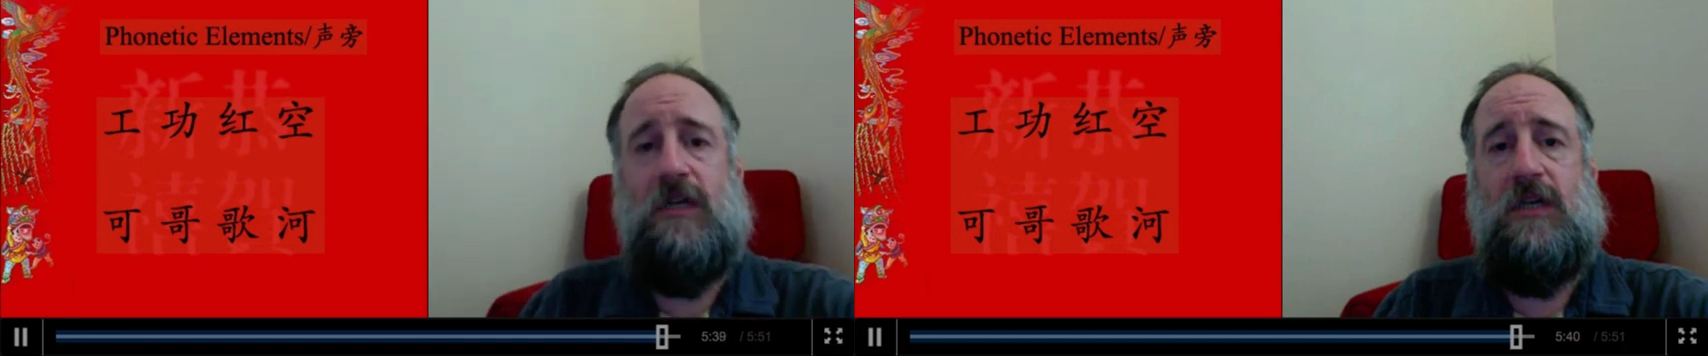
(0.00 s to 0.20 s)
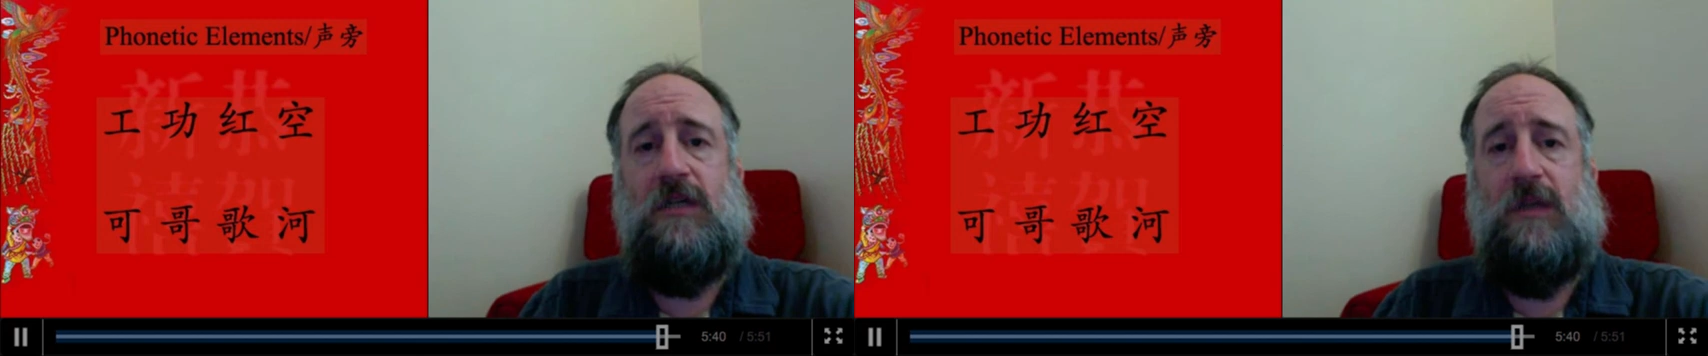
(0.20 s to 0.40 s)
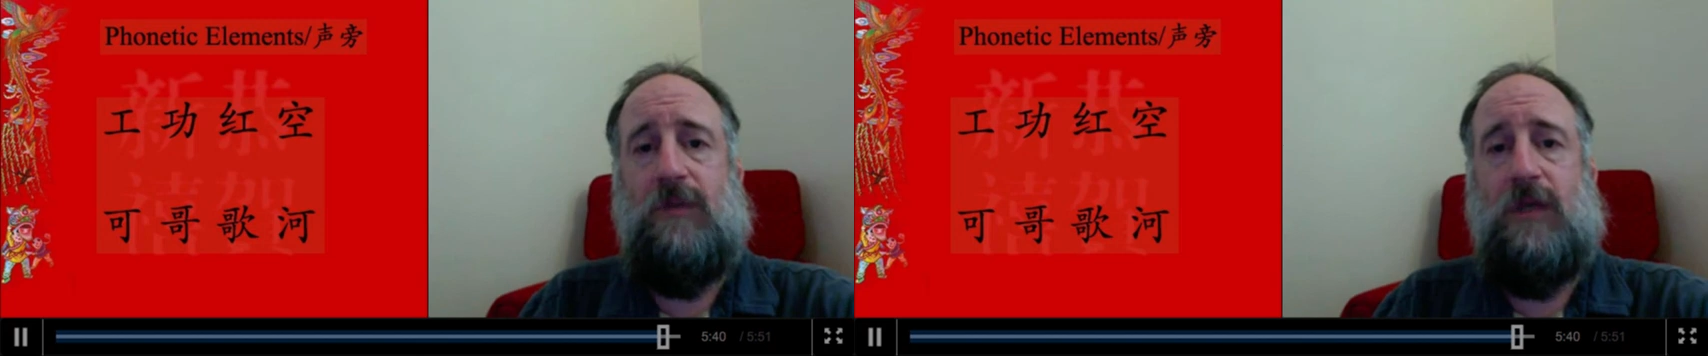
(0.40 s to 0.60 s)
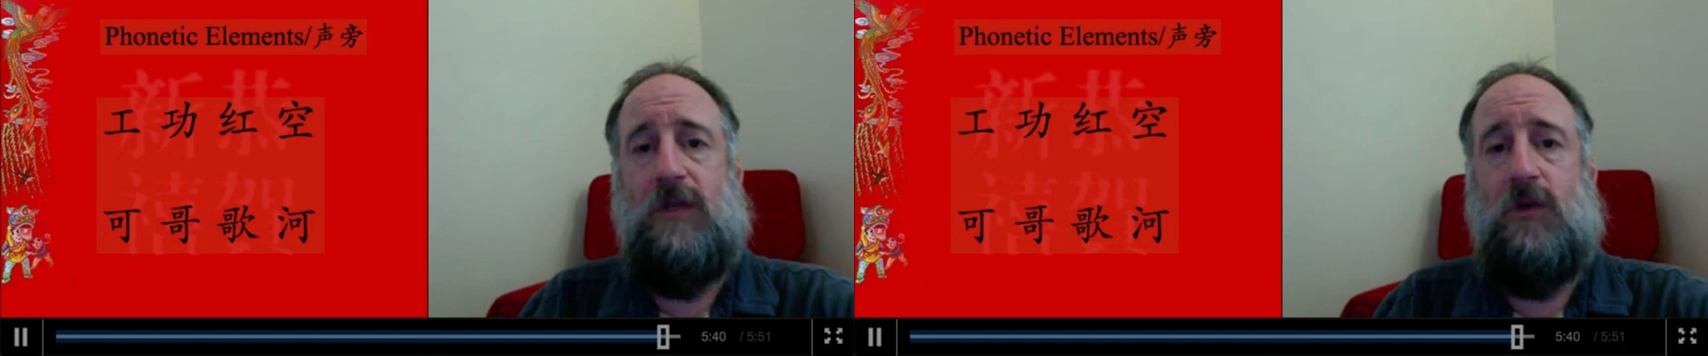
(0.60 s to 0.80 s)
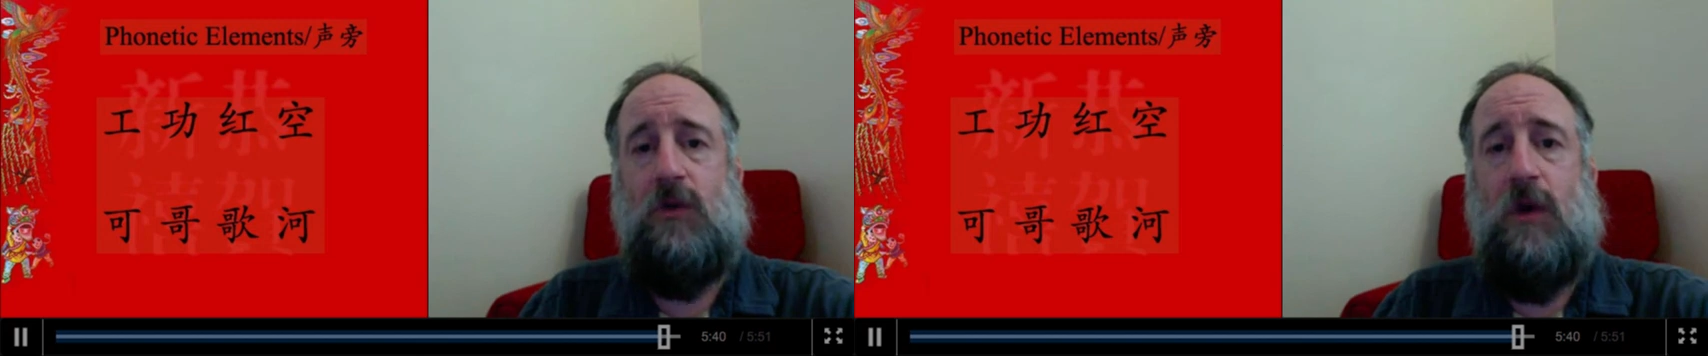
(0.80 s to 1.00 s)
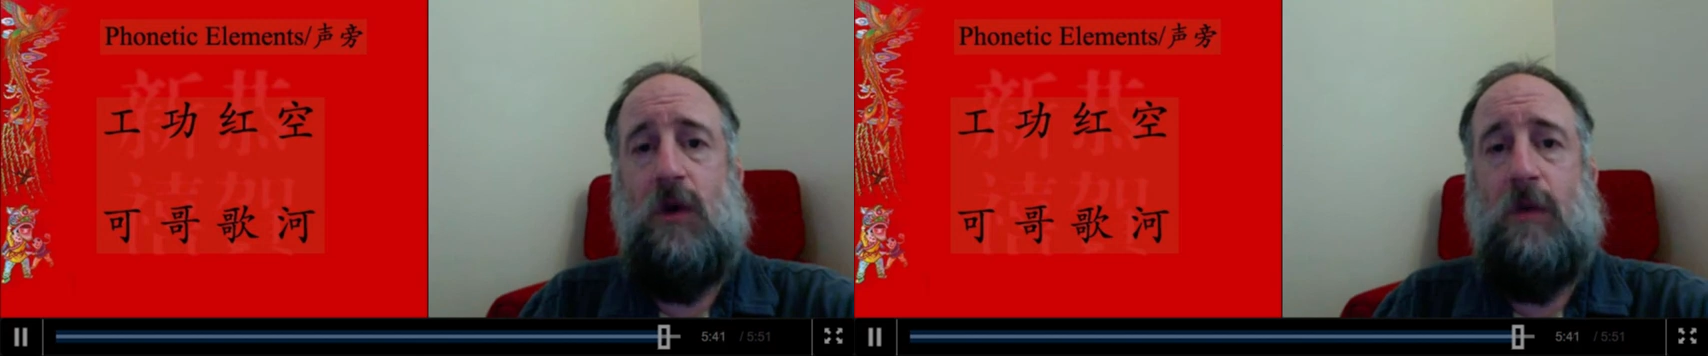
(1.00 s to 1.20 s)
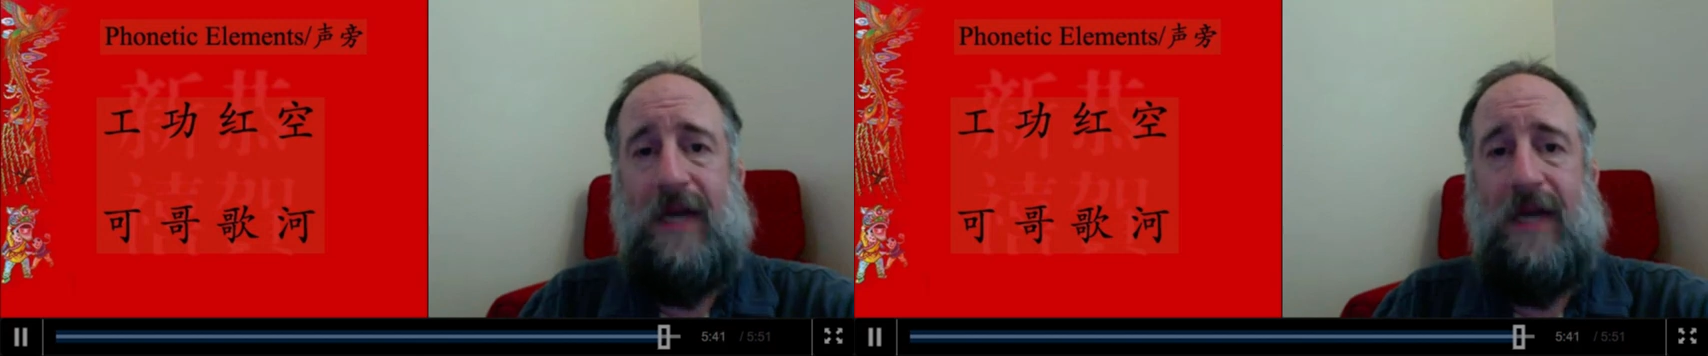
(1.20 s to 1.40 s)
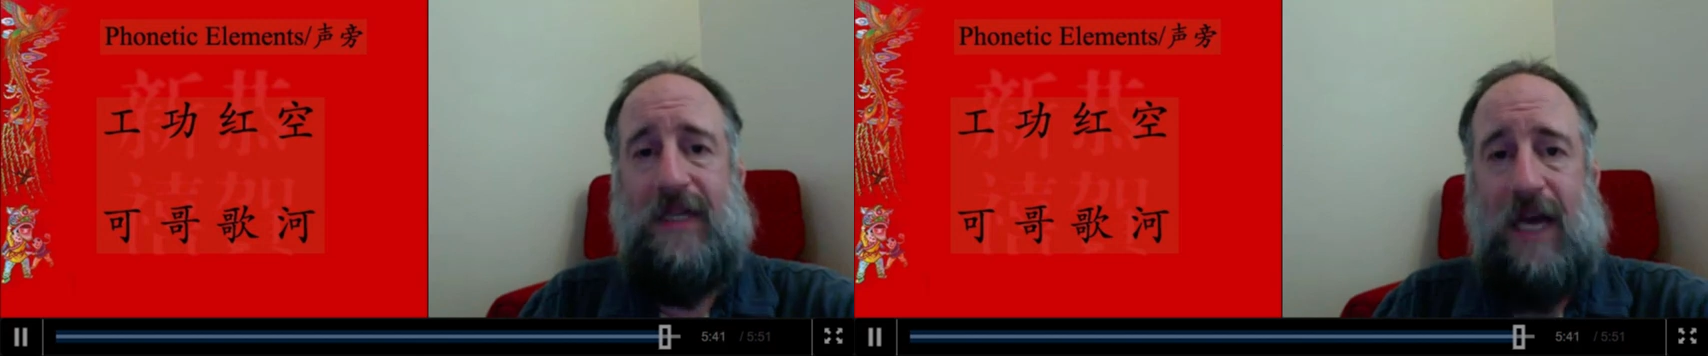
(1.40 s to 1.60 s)
something to
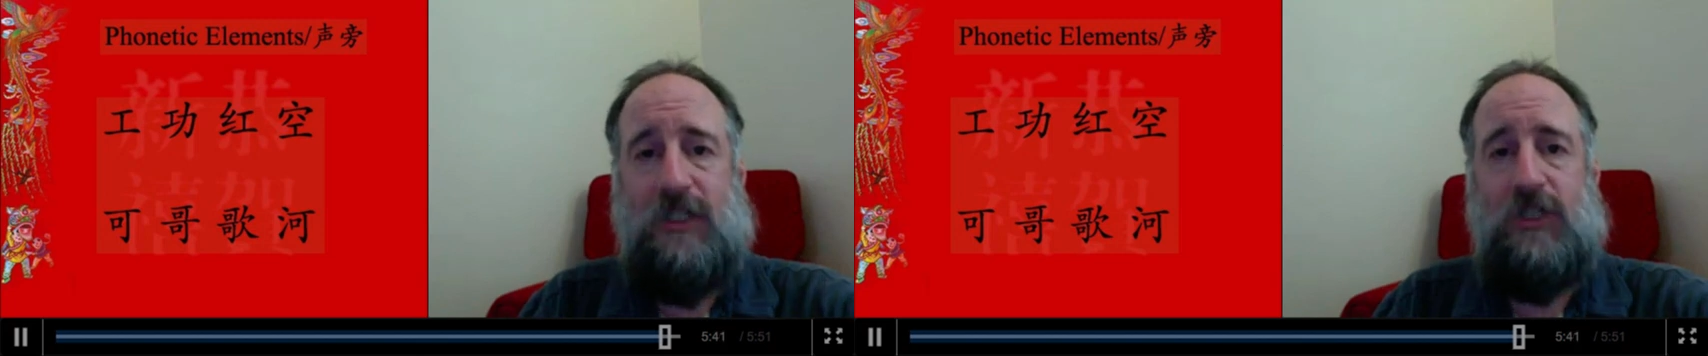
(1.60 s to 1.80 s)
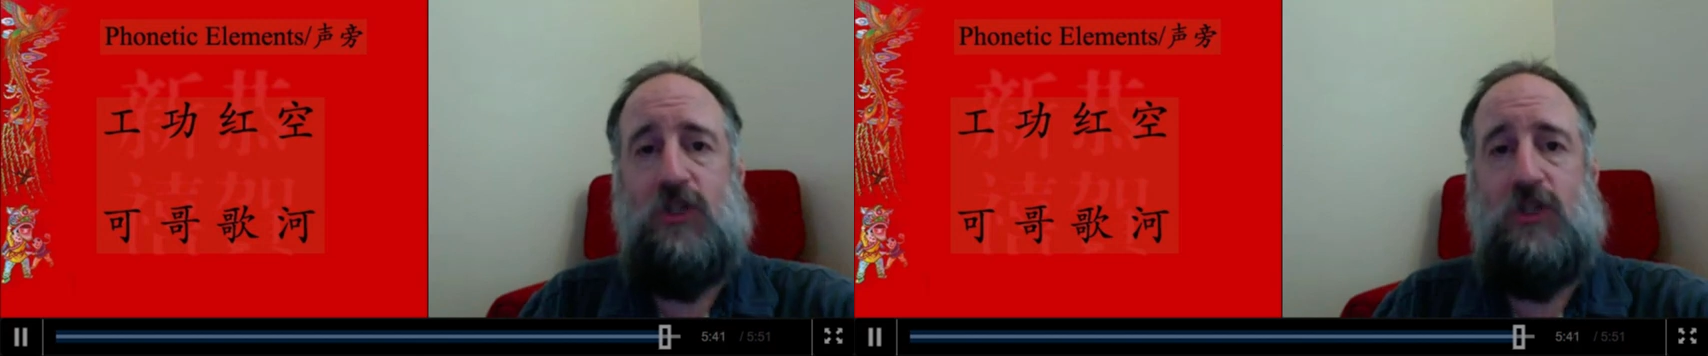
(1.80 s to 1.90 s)
pay attention